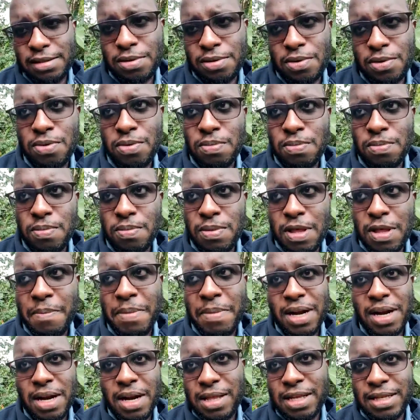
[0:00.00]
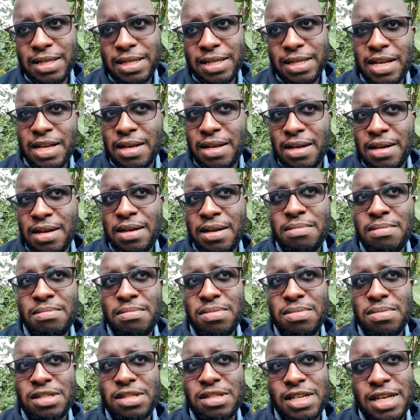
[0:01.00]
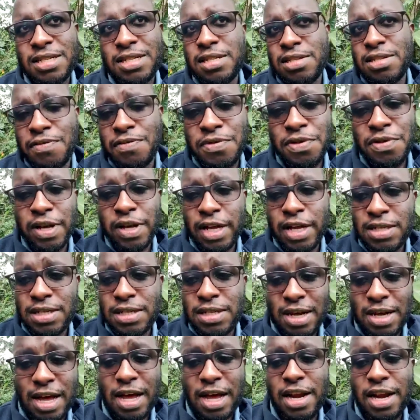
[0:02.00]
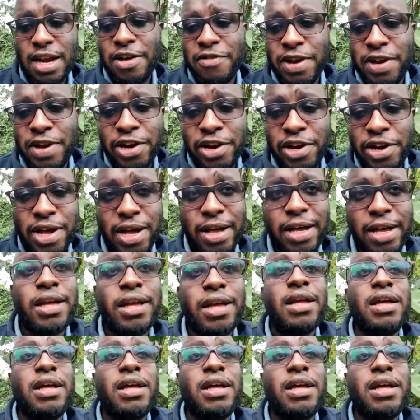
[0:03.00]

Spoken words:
So the better the skill, chances of you getting hired are very high.